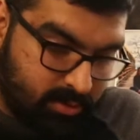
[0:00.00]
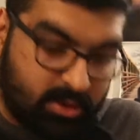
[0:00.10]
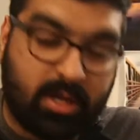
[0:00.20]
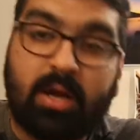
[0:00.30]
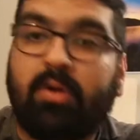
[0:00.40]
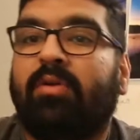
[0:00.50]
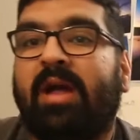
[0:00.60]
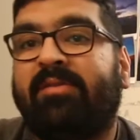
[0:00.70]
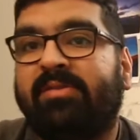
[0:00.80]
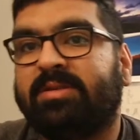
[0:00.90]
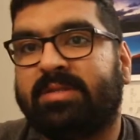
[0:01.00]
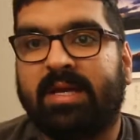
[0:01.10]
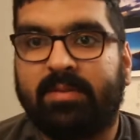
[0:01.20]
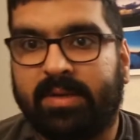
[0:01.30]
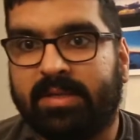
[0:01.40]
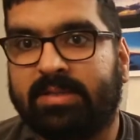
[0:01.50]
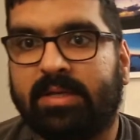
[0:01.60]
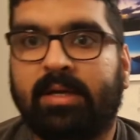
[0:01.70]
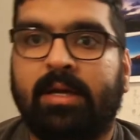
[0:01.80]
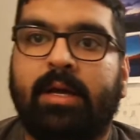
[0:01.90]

Chicago Tavern style pizza.